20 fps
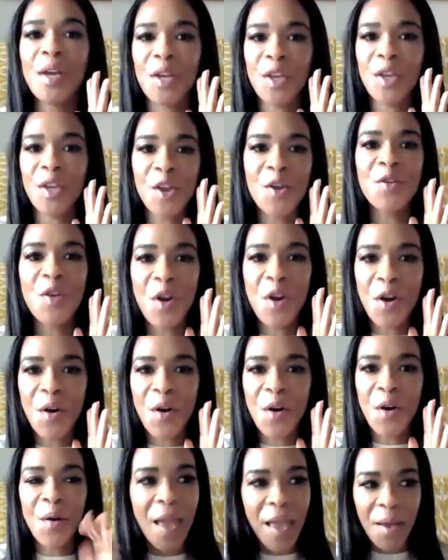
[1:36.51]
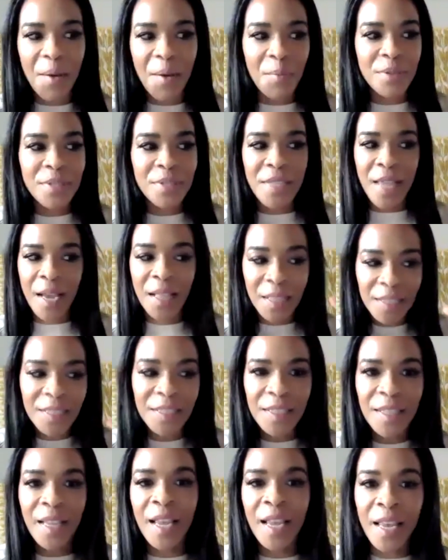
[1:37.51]
and was like,
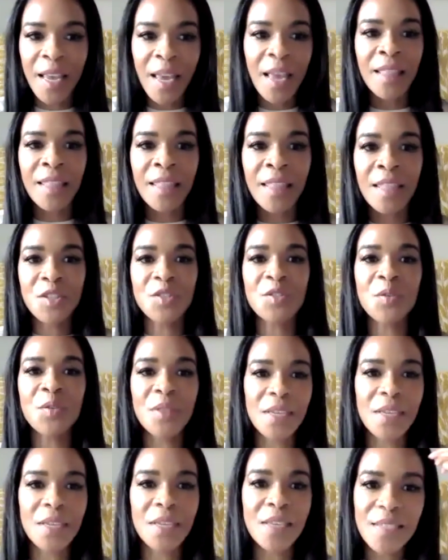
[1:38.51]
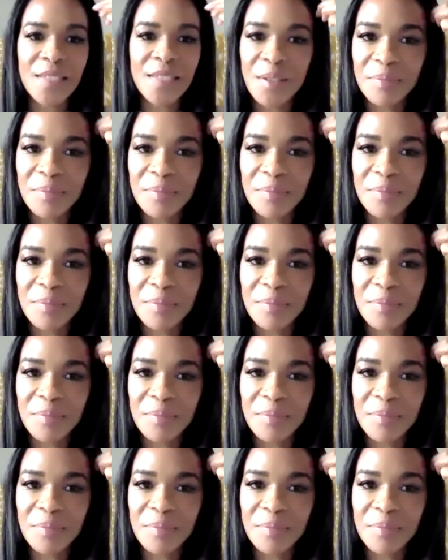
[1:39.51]
yeah, let's do this.